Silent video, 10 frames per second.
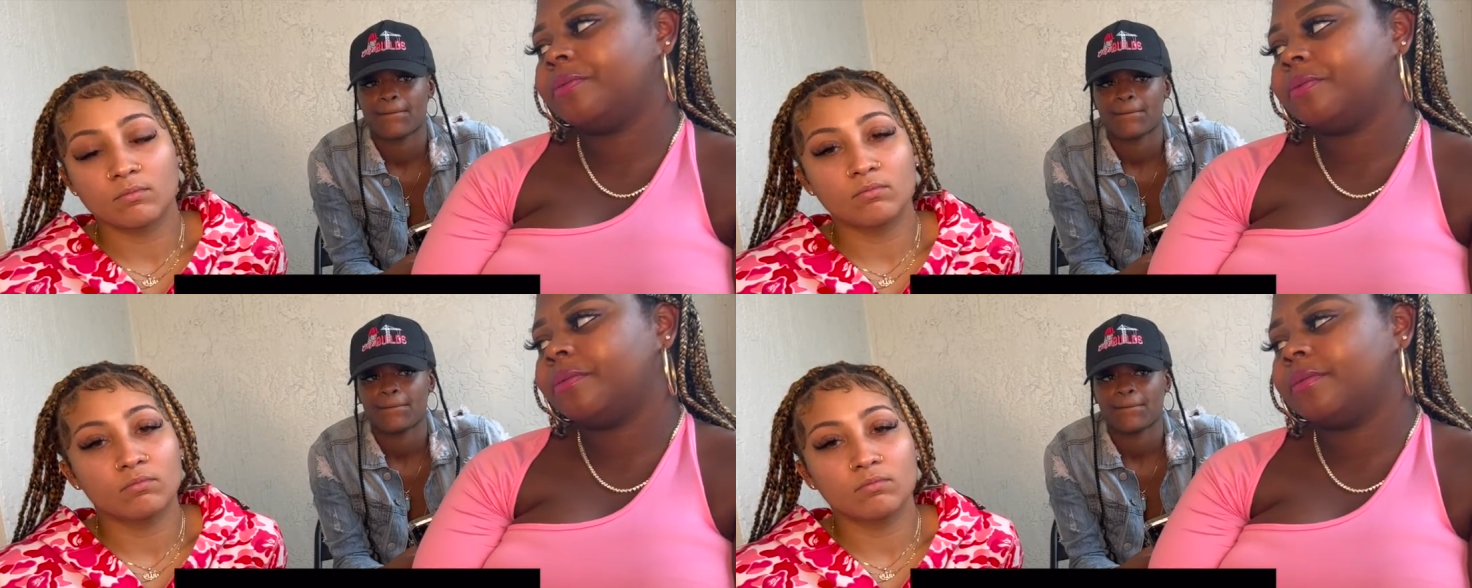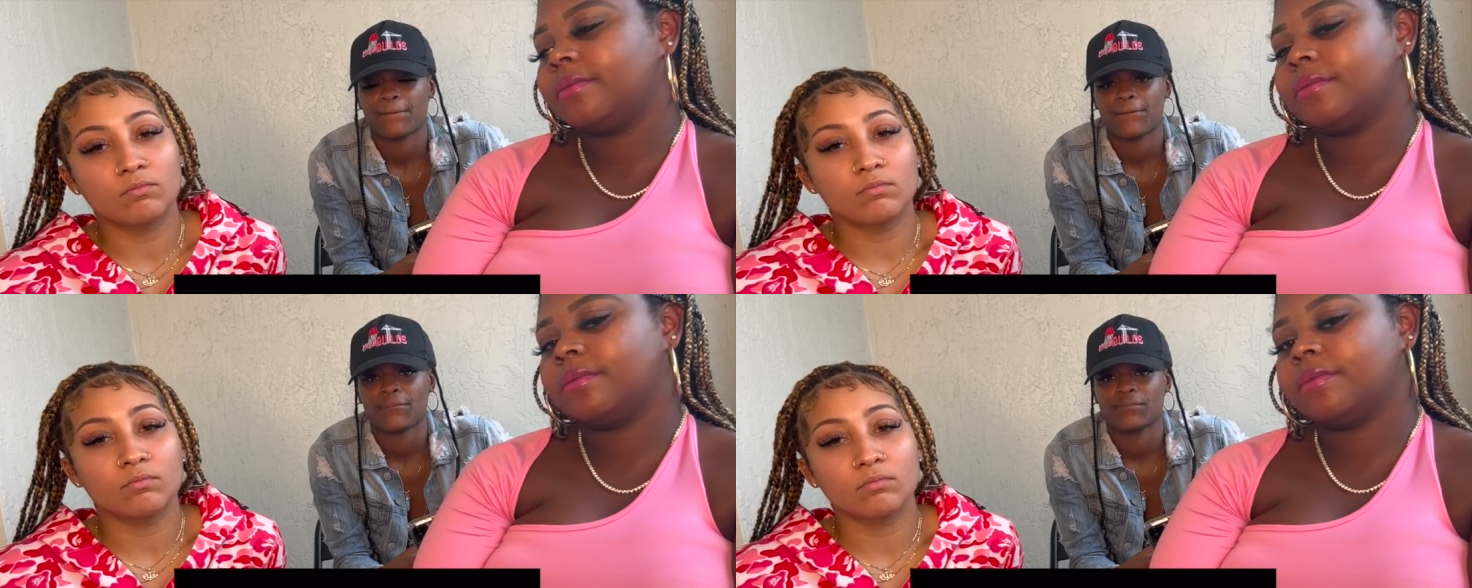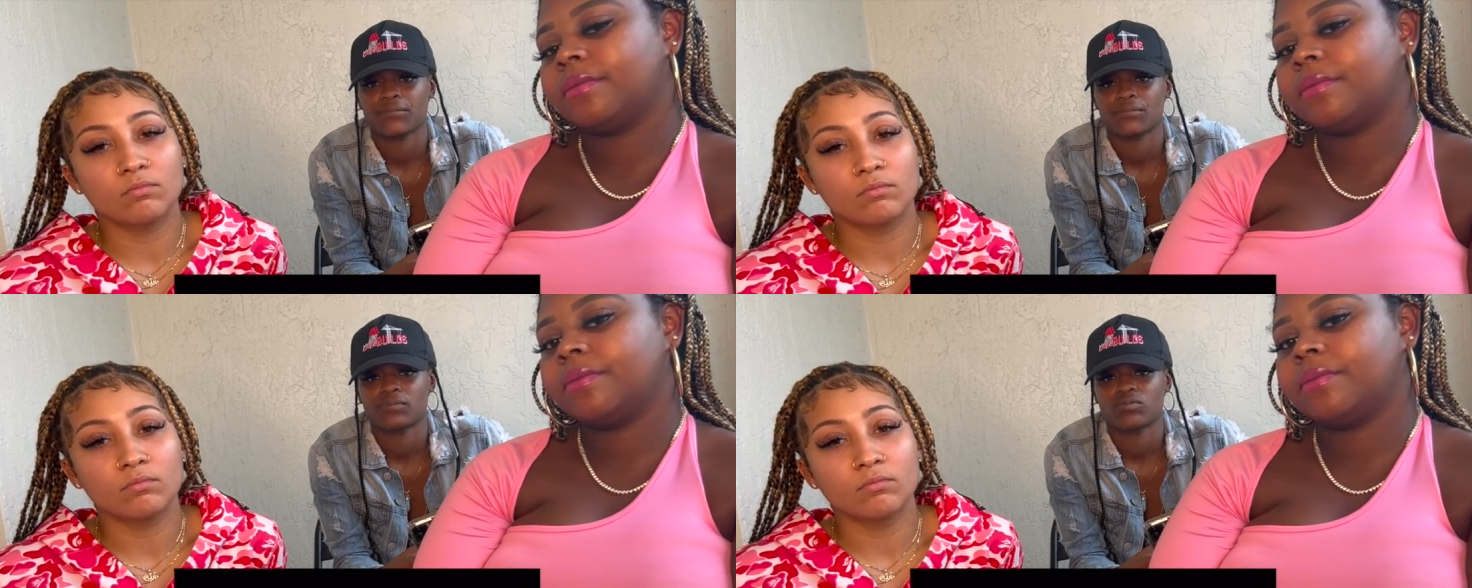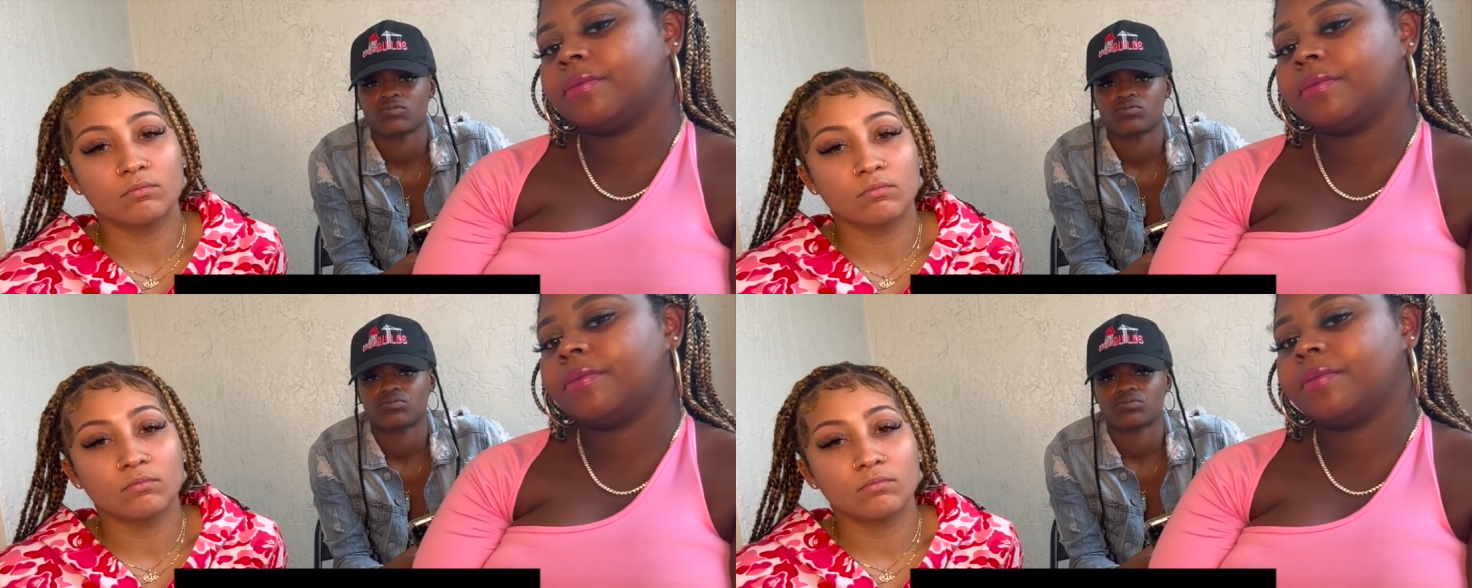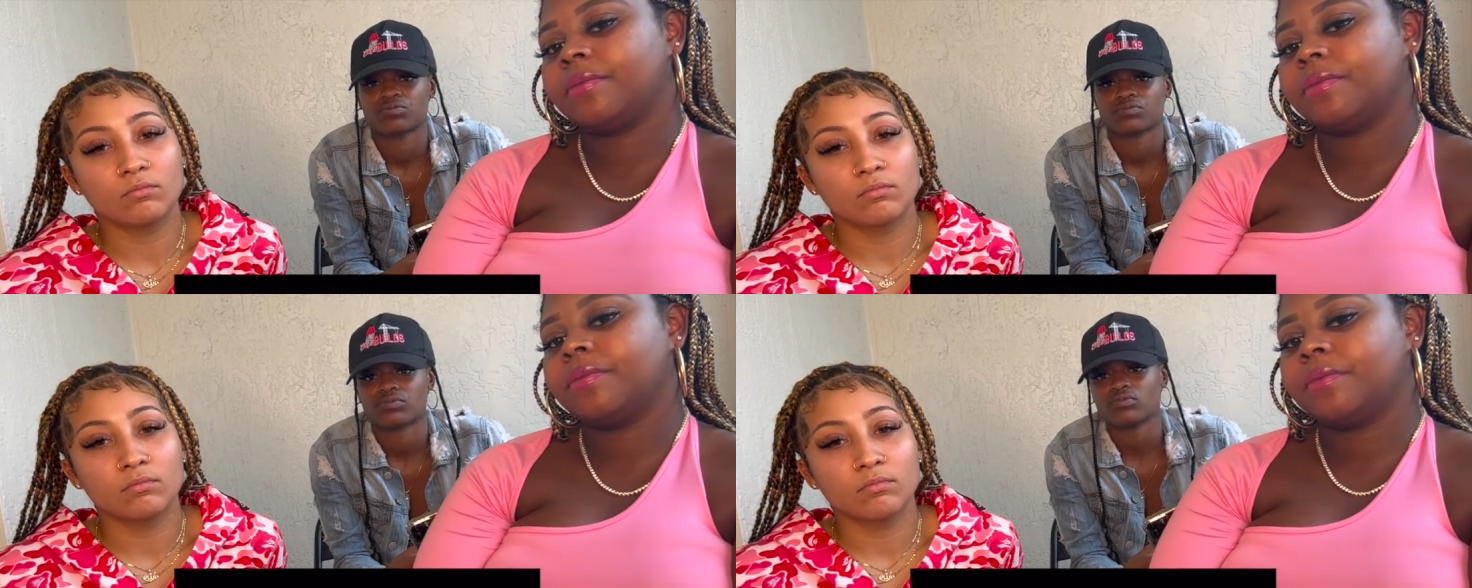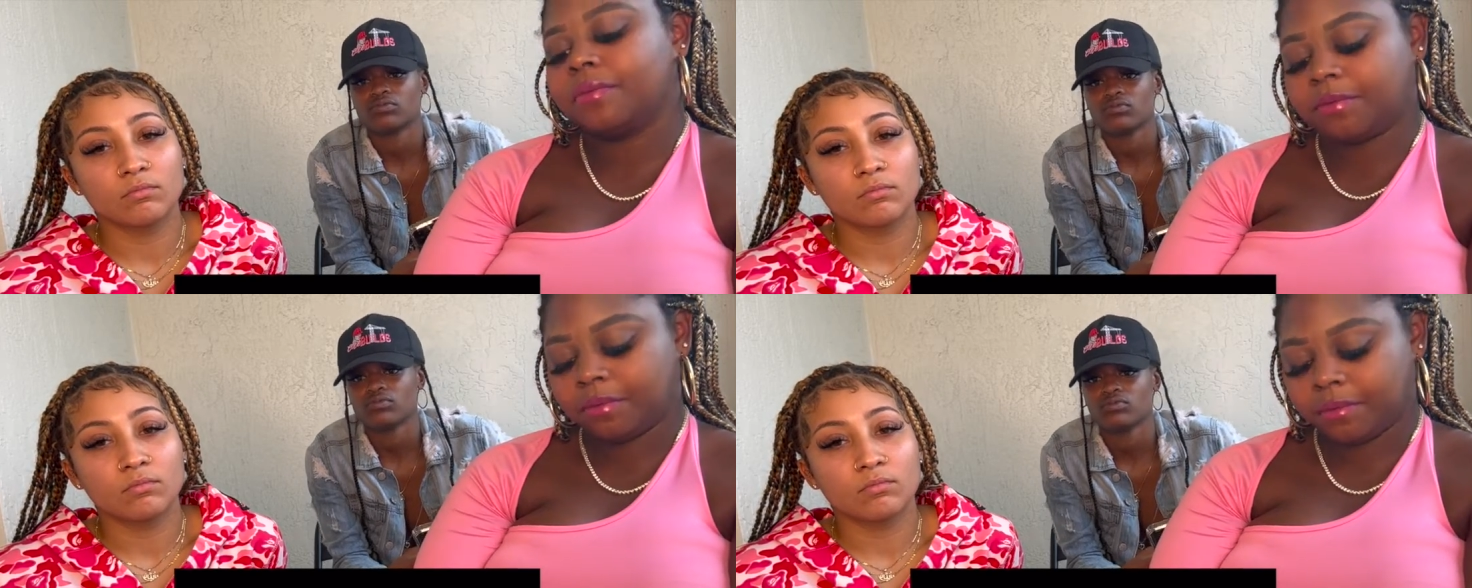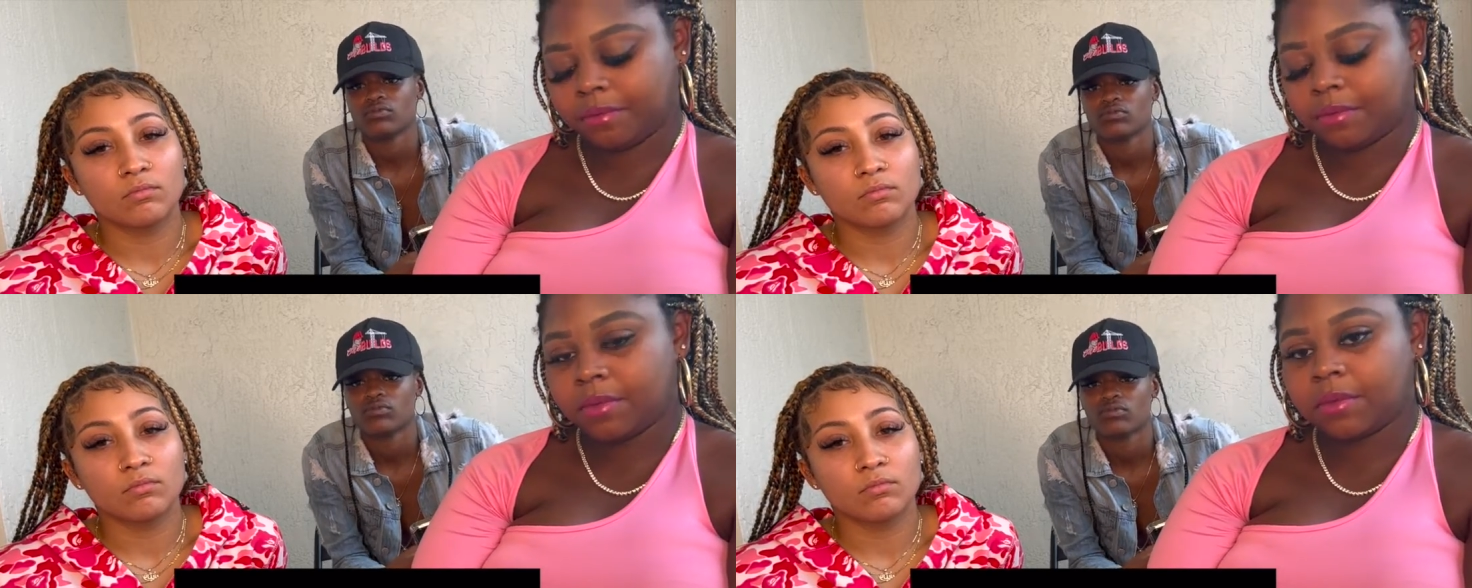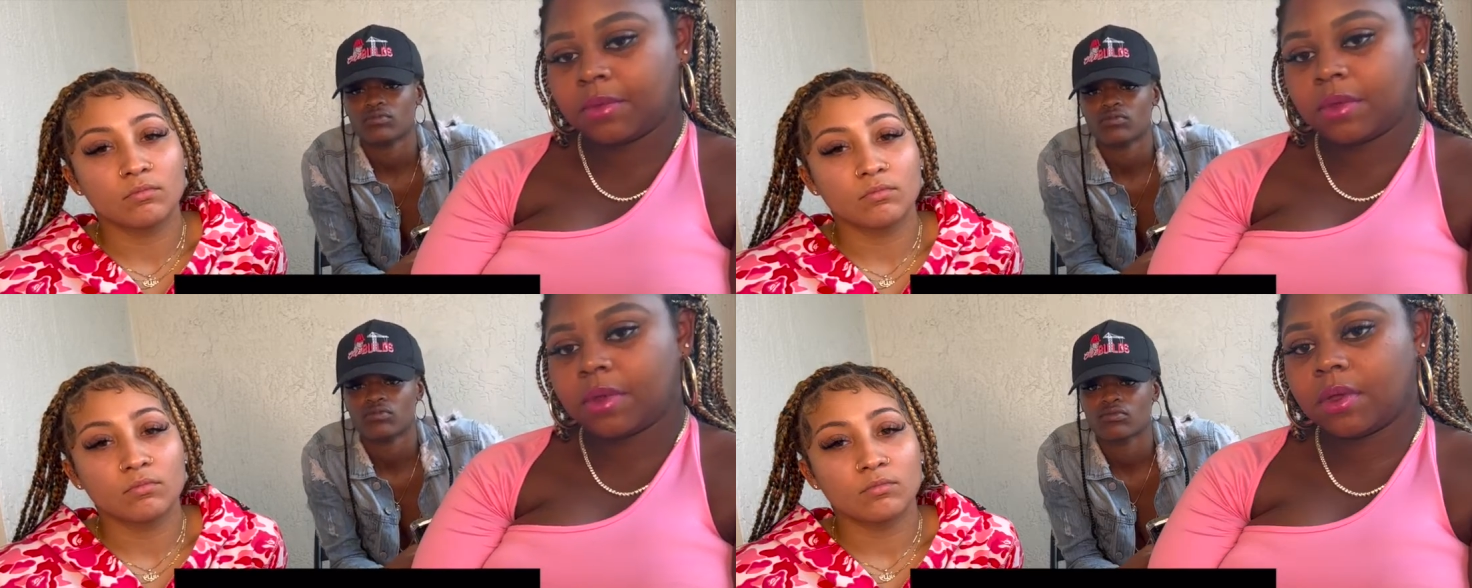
Nobody speaks.